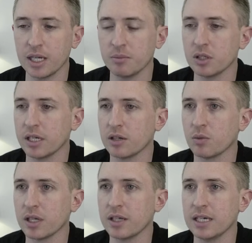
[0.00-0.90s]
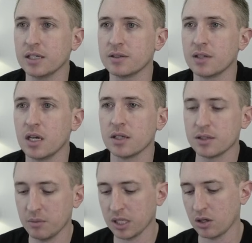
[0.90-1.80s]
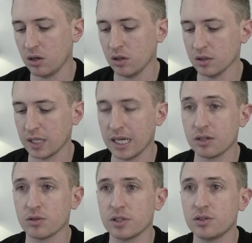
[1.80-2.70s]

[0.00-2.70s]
emulator with is something called Android